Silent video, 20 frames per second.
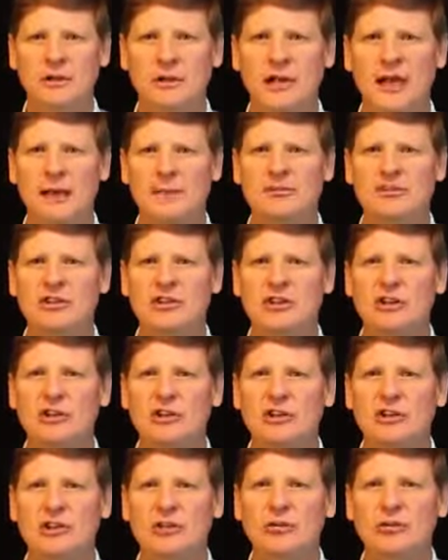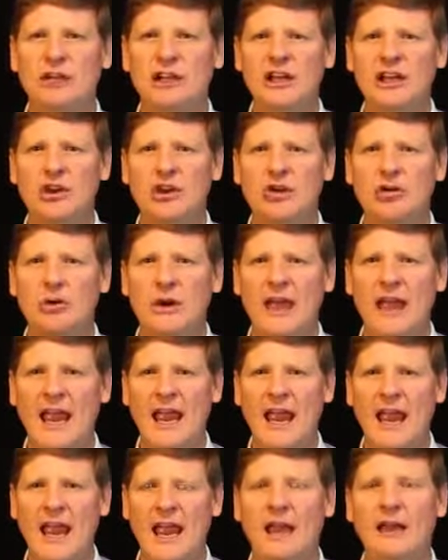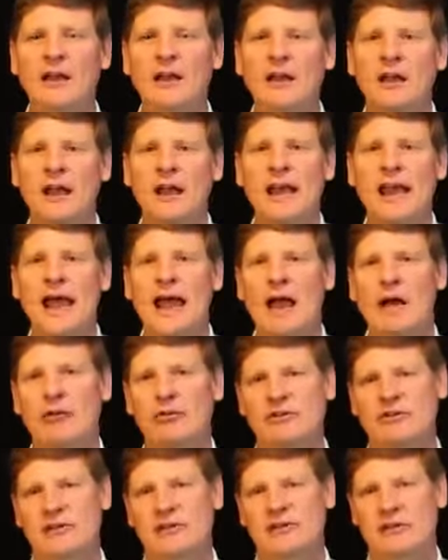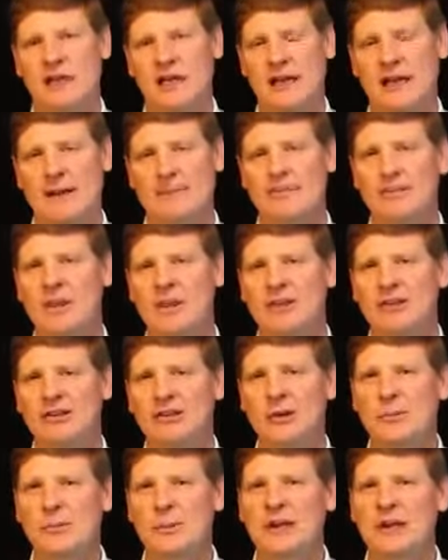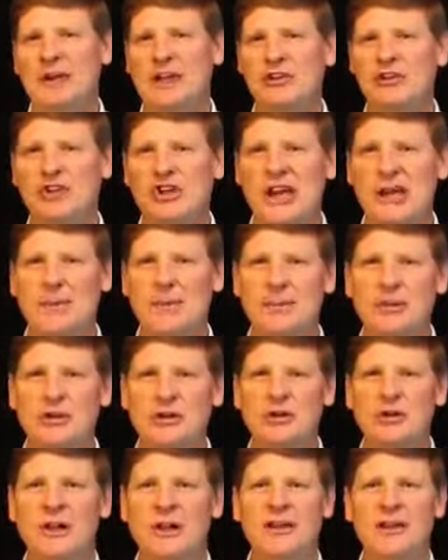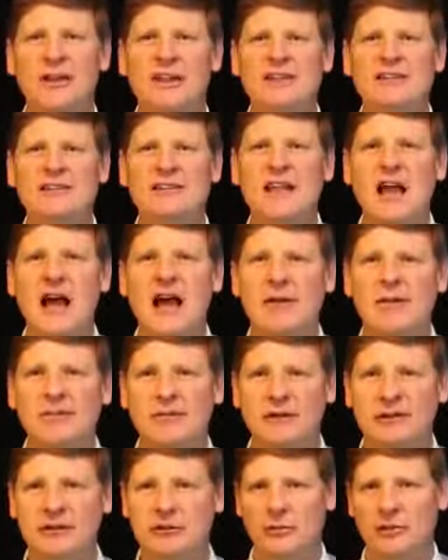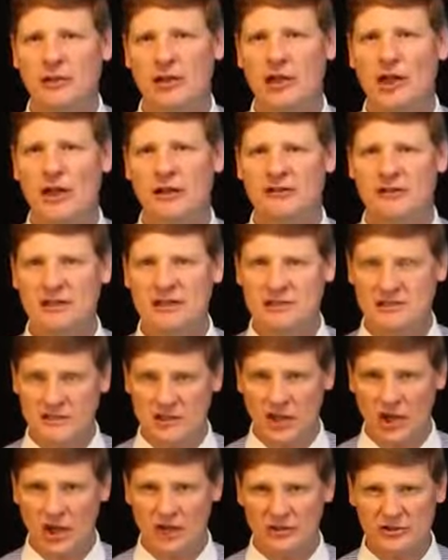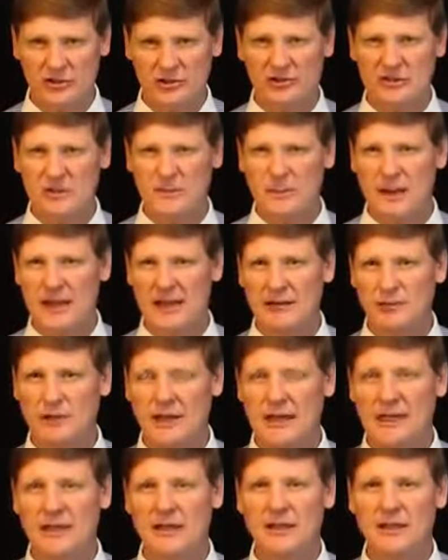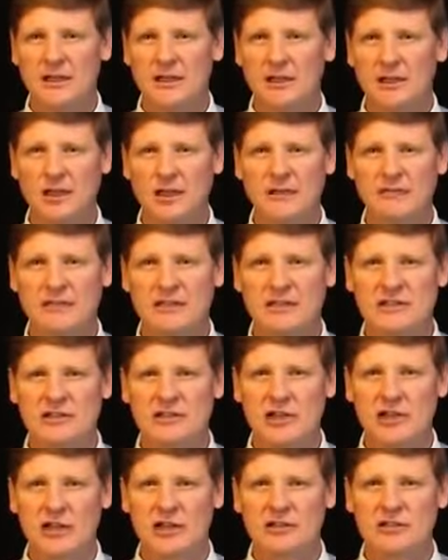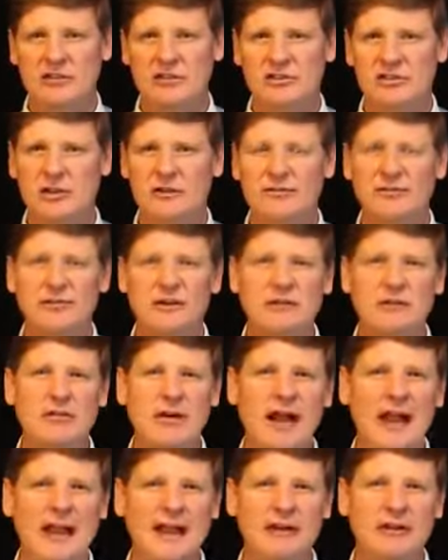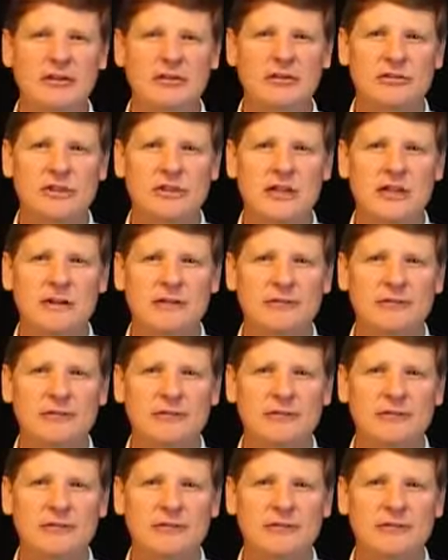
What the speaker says: Absolutely, you can. Now is the time to pick a shampoo that is not filled with all of these toxins. And by the way, all of these toxins are free radicals.